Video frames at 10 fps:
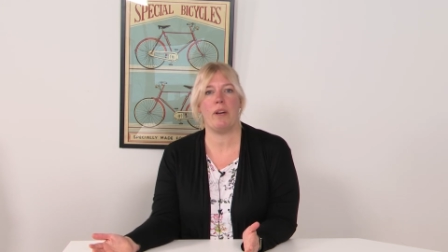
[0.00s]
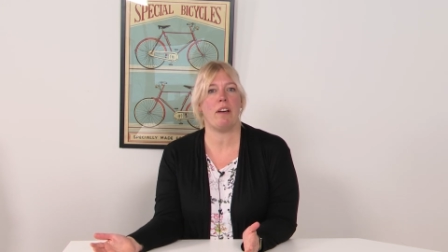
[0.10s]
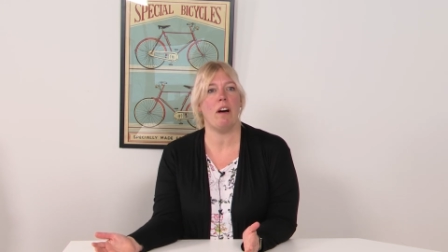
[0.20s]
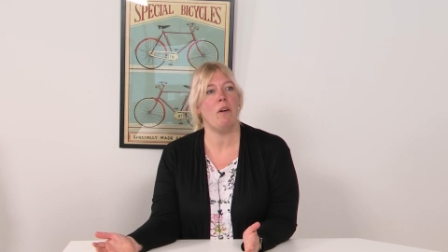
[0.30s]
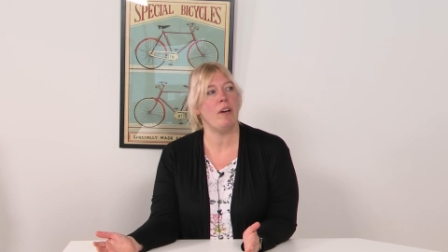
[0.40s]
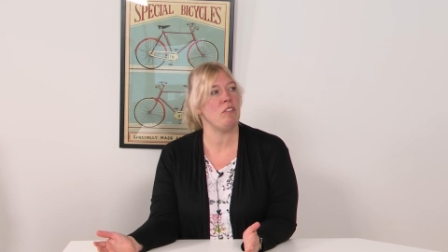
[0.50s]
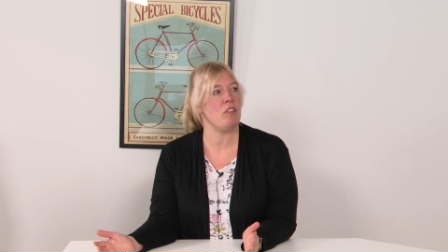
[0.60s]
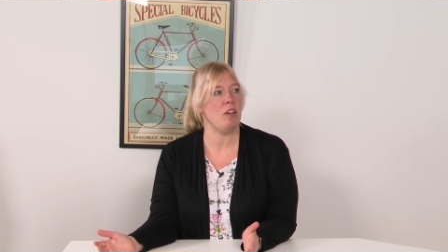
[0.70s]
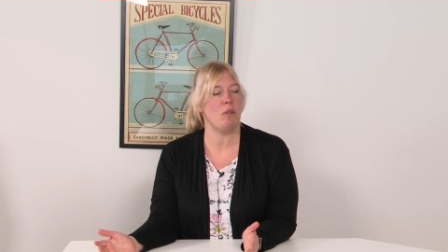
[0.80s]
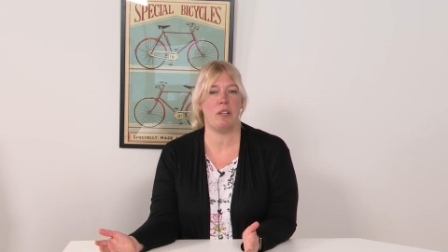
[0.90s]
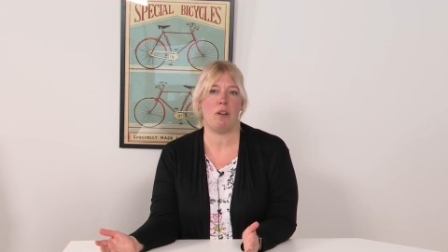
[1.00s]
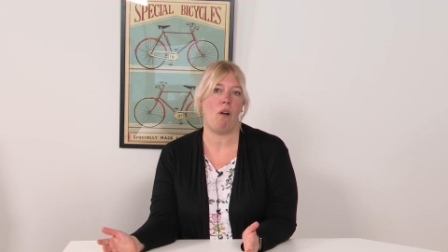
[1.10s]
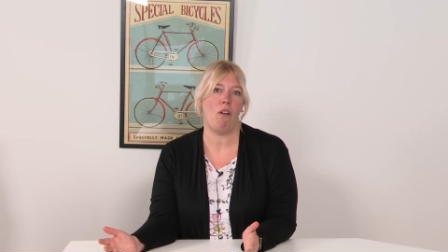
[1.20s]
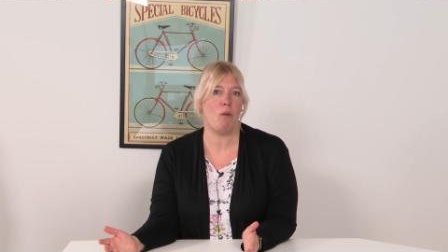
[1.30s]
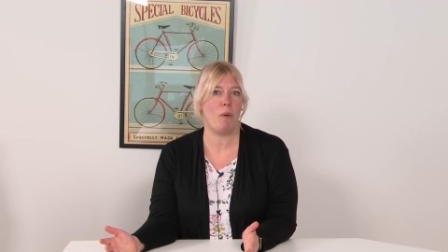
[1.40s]
I see you in the
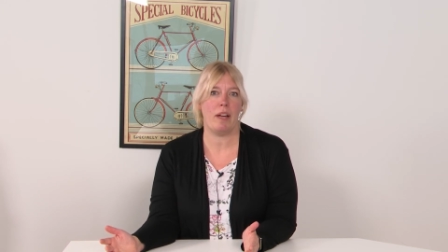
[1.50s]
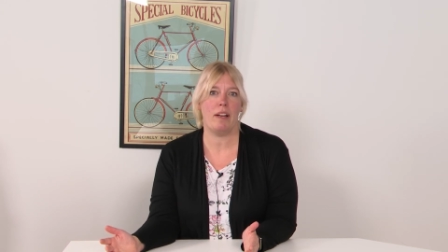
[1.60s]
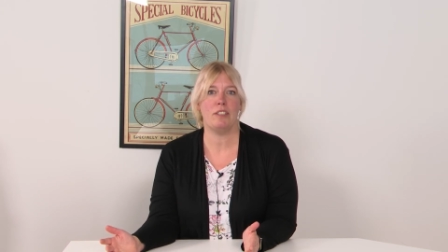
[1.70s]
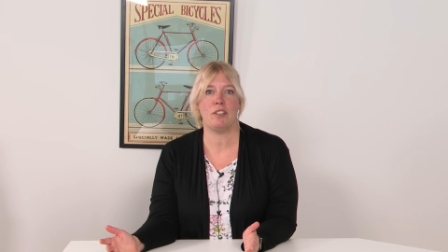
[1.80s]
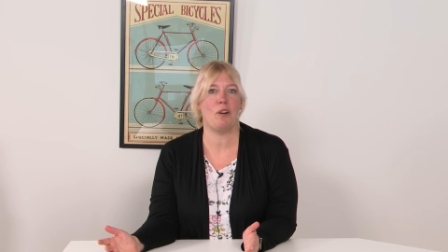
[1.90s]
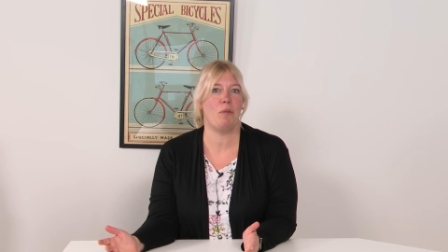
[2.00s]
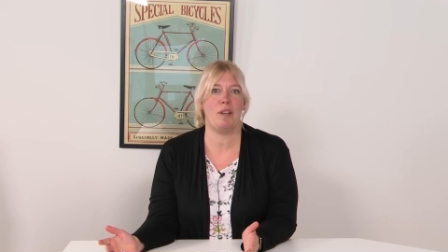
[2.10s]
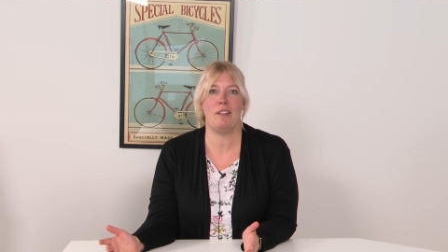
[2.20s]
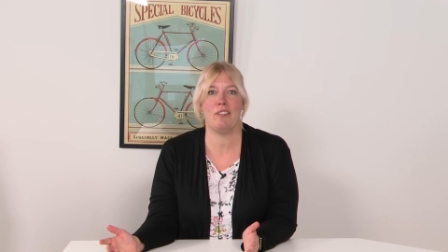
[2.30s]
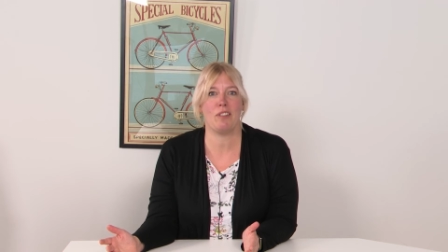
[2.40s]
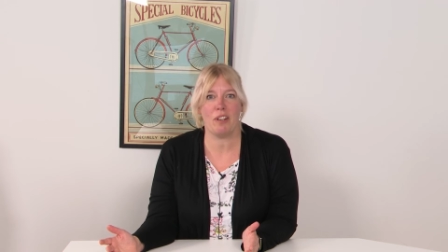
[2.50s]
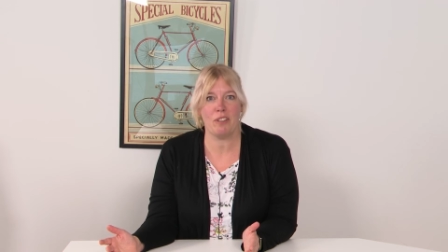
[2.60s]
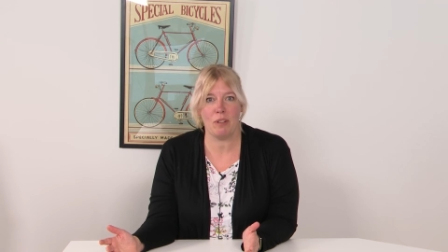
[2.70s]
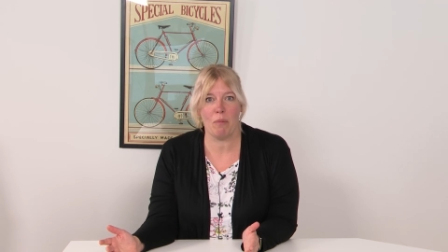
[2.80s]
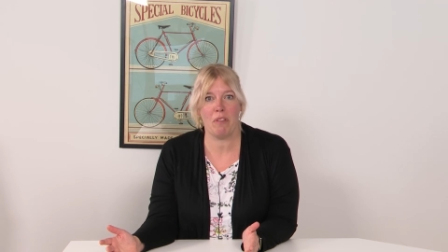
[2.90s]
hallway, so we
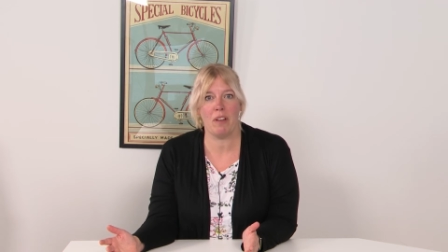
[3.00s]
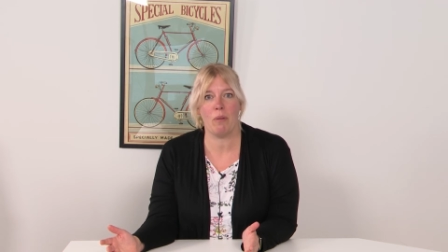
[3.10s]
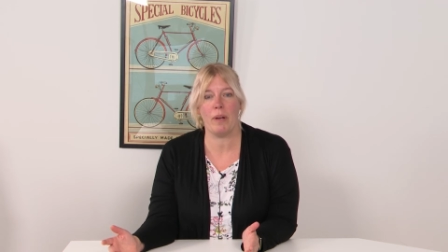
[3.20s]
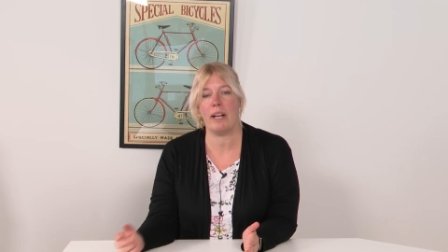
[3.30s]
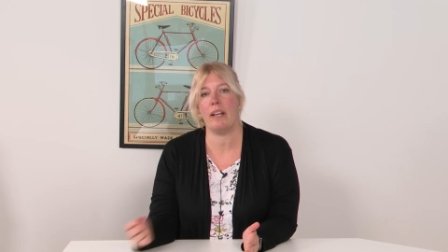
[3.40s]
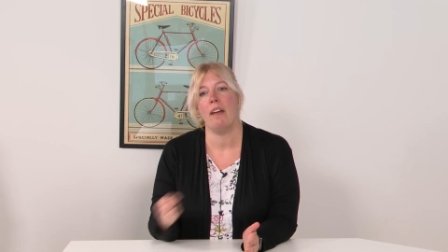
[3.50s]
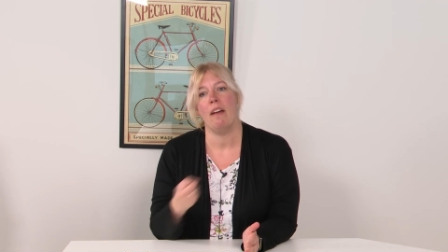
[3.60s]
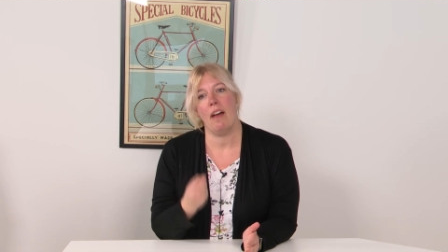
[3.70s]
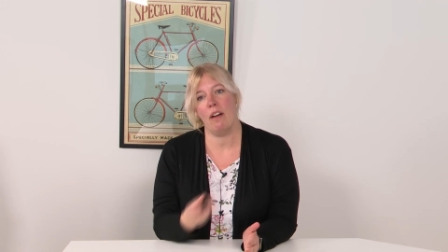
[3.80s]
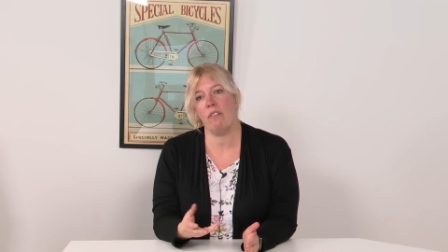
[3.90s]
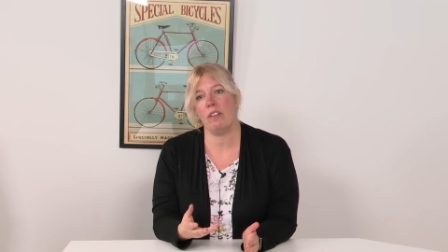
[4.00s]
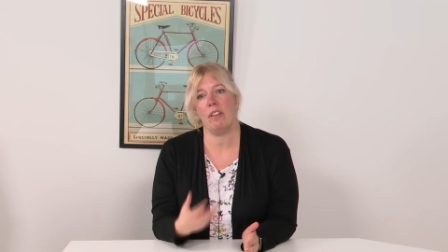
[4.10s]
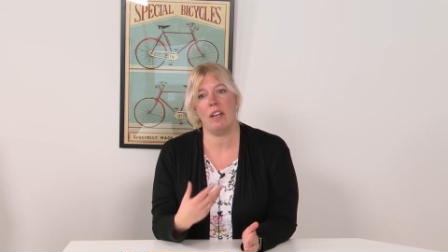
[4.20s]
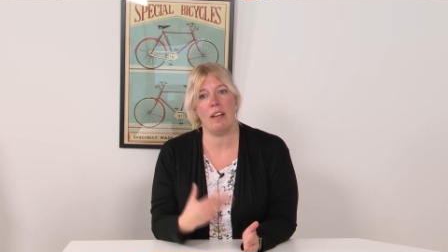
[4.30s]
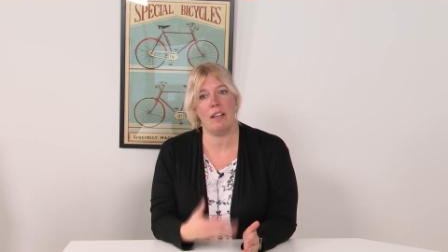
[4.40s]
discuss something quickly.
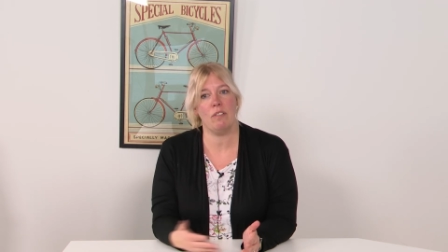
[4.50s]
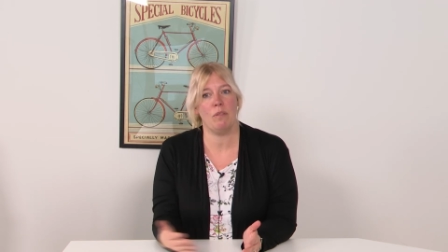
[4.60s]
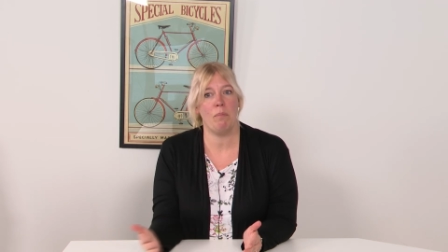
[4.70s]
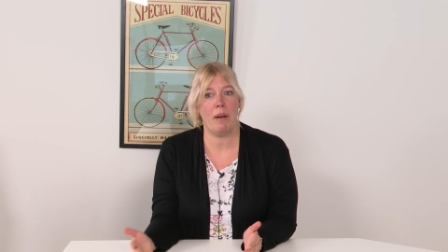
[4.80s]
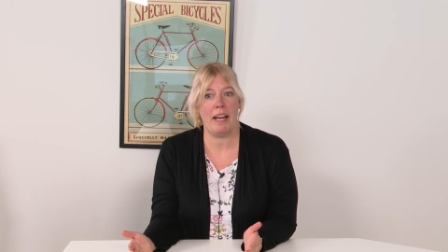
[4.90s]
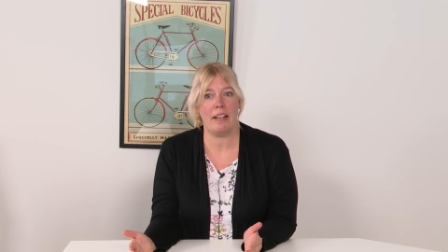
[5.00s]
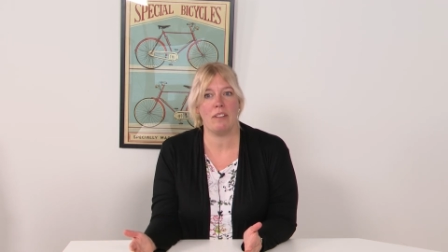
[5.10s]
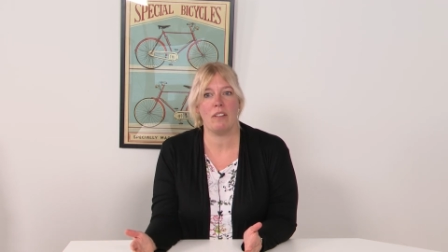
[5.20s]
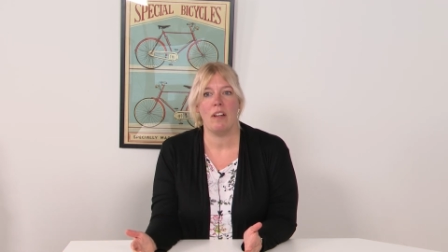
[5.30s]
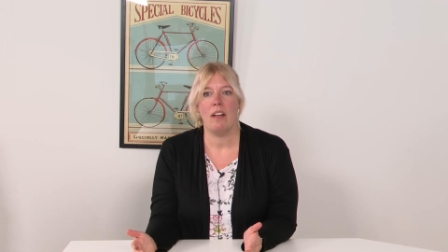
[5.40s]
Everything is planned.